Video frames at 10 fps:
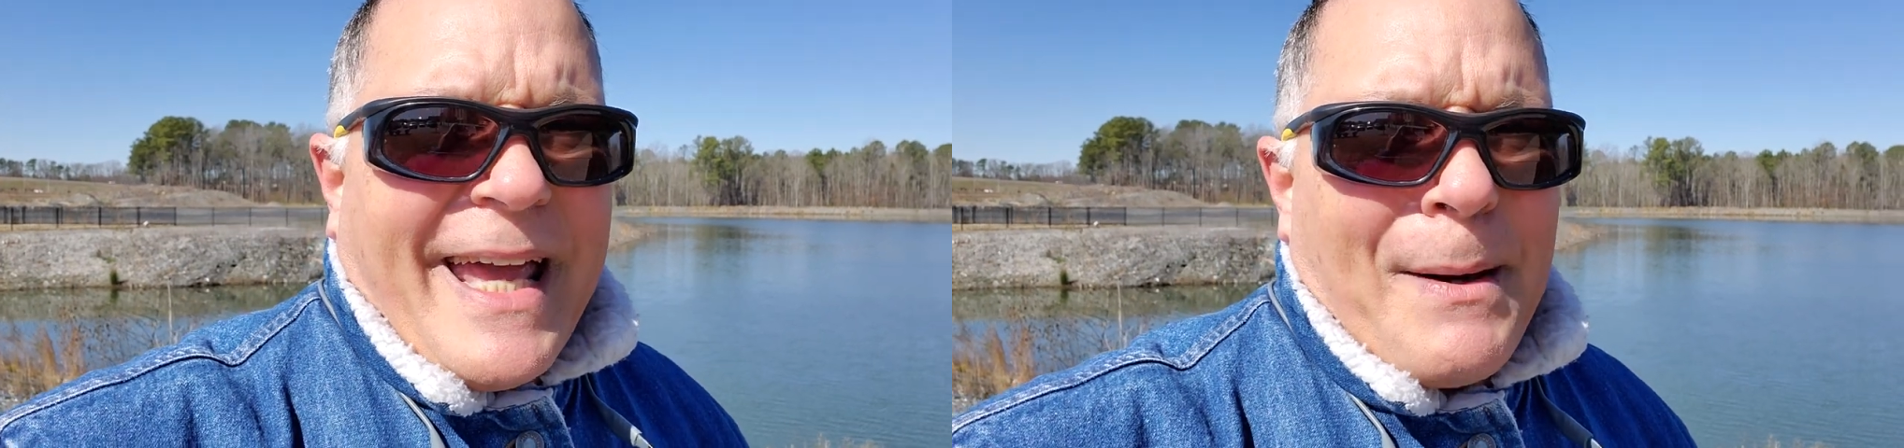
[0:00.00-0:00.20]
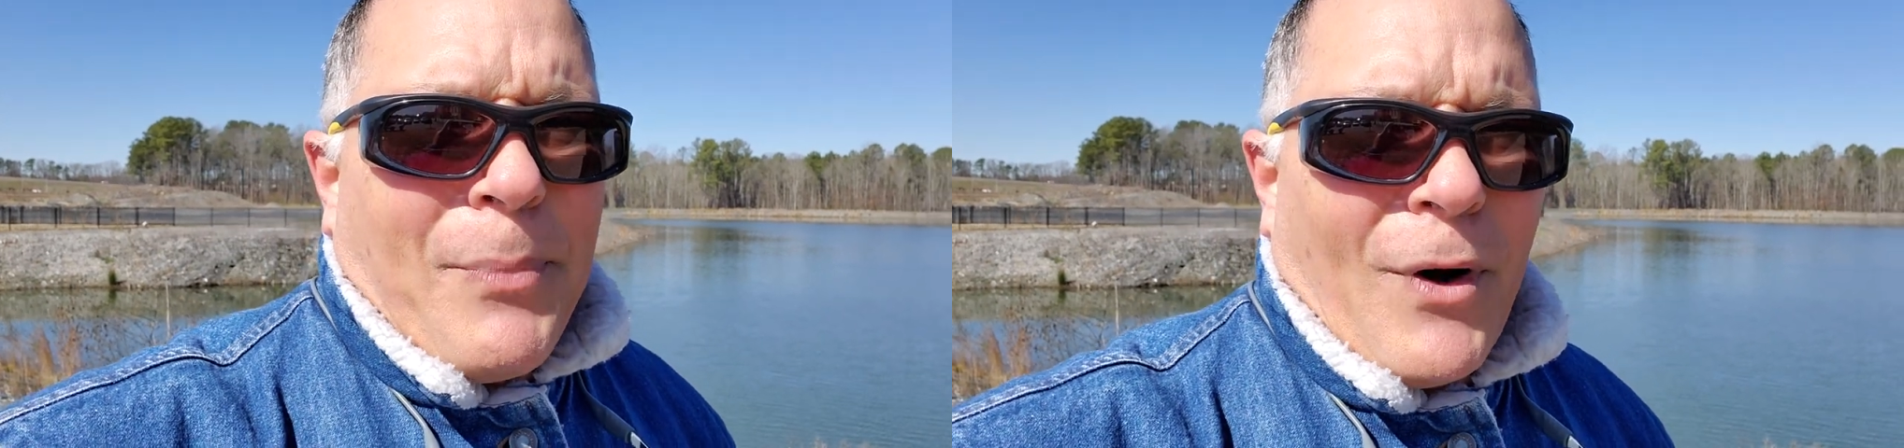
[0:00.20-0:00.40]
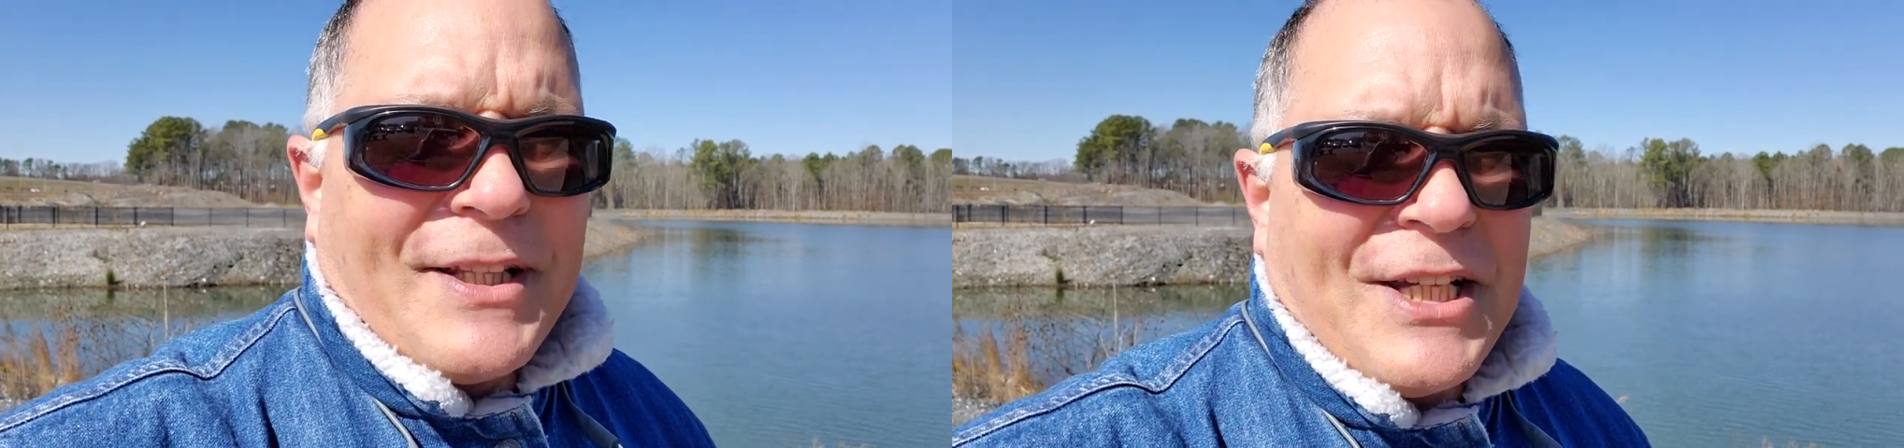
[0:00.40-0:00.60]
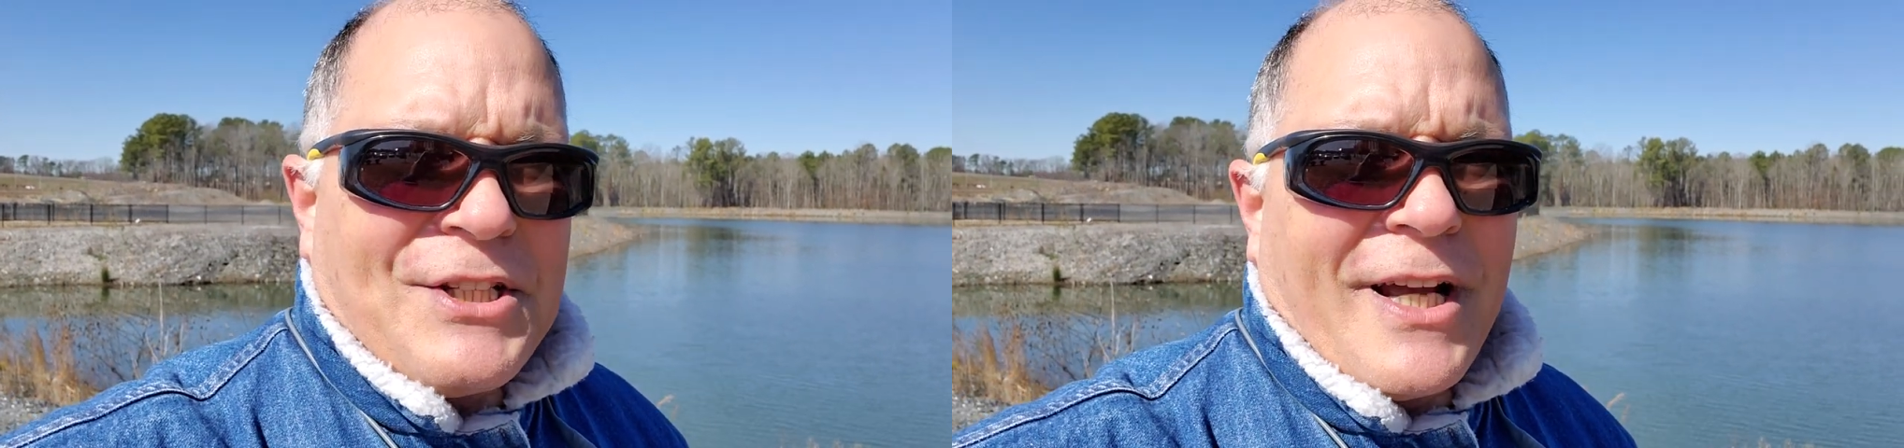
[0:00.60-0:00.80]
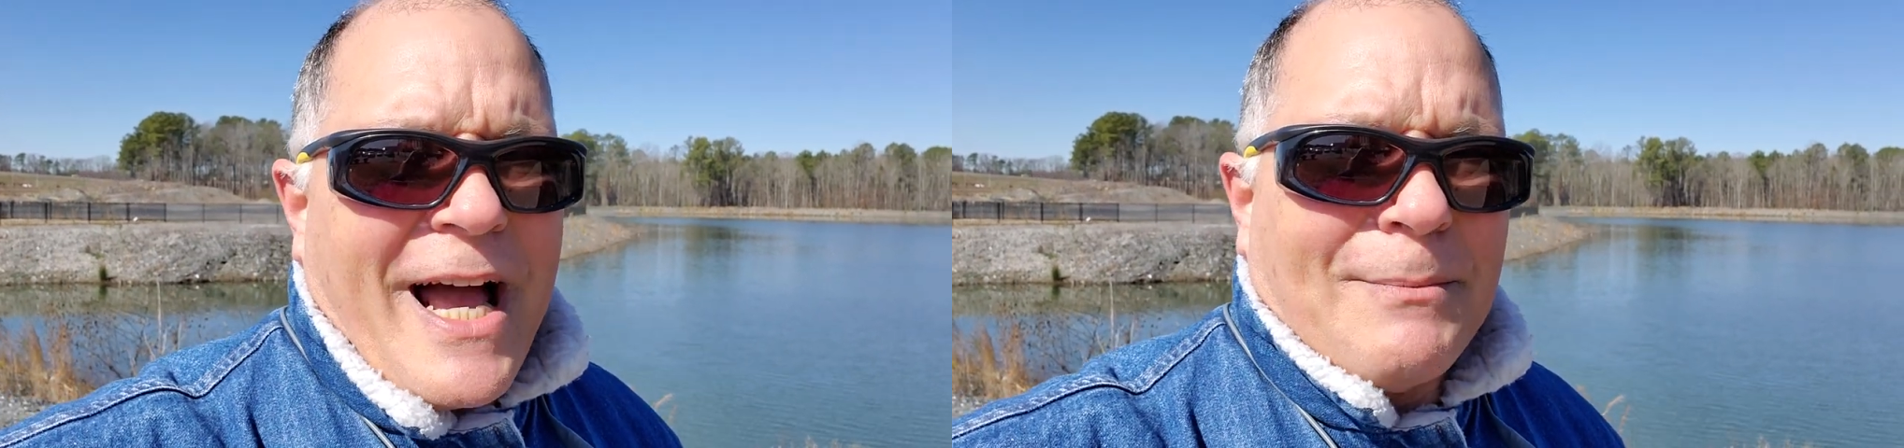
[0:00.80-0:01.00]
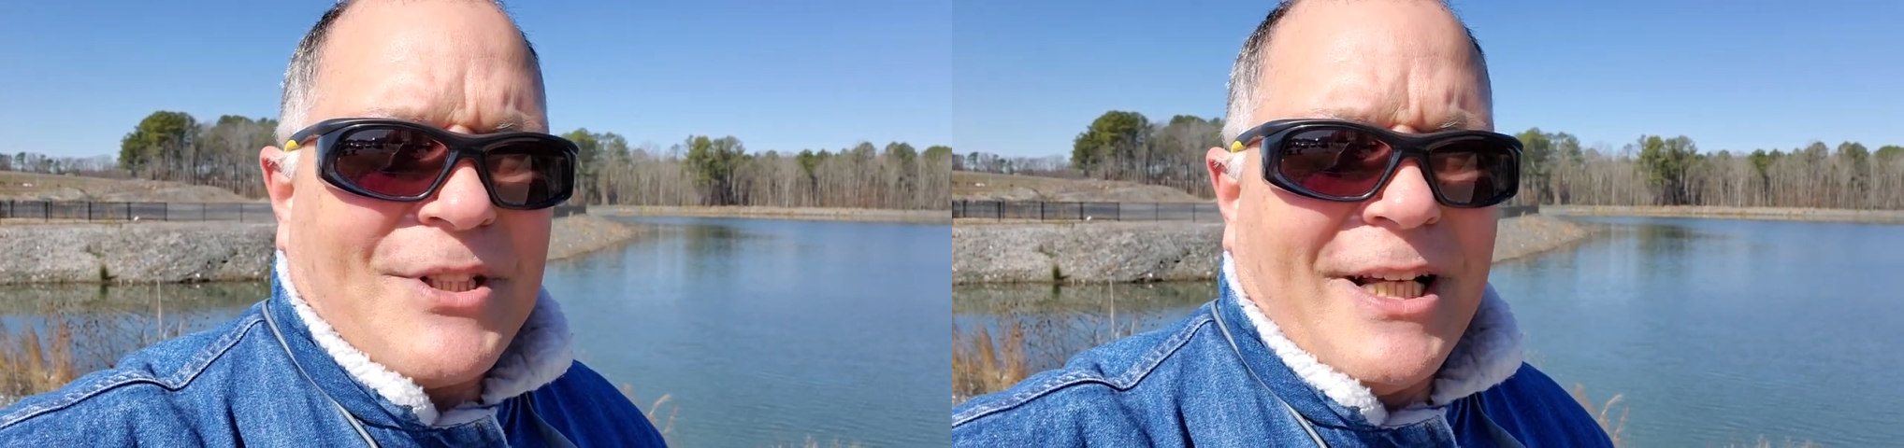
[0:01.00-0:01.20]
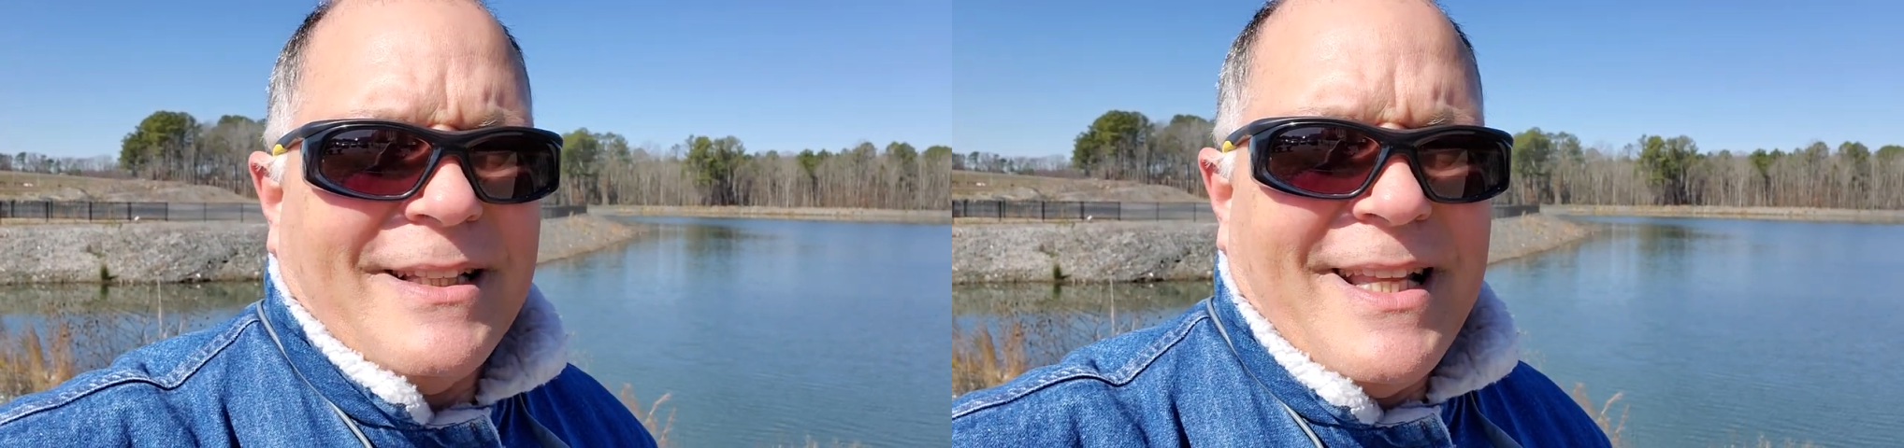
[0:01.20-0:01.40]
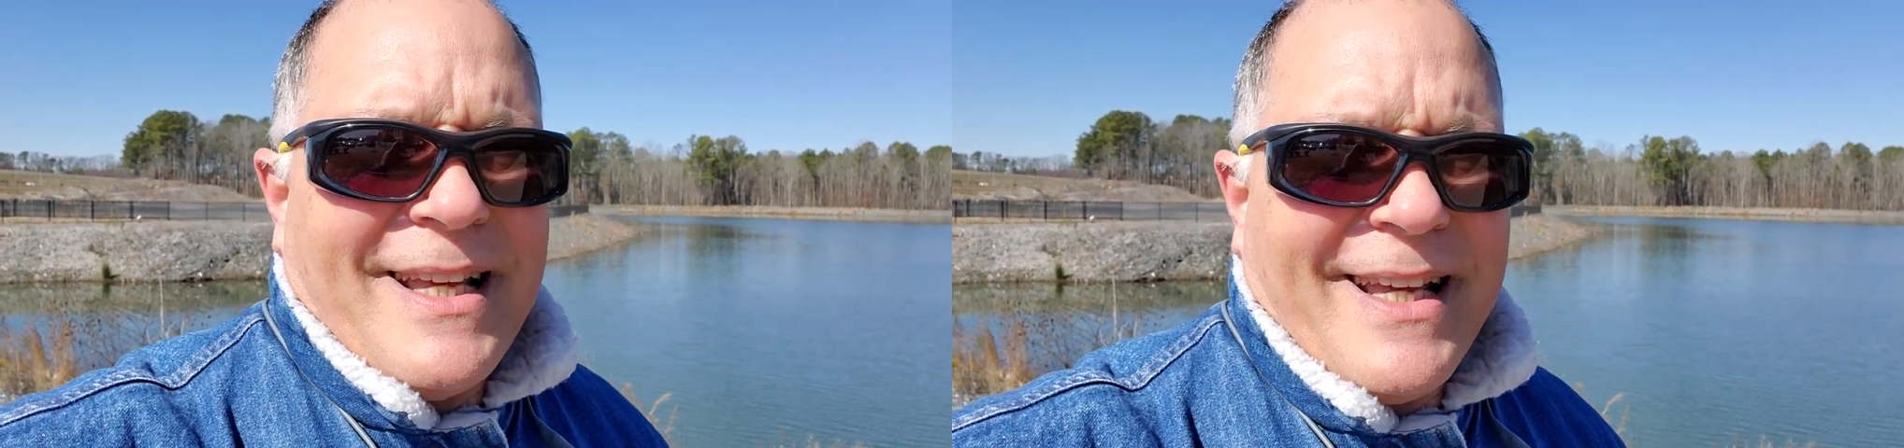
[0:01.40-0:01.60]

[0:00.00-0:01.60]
A politician comes in and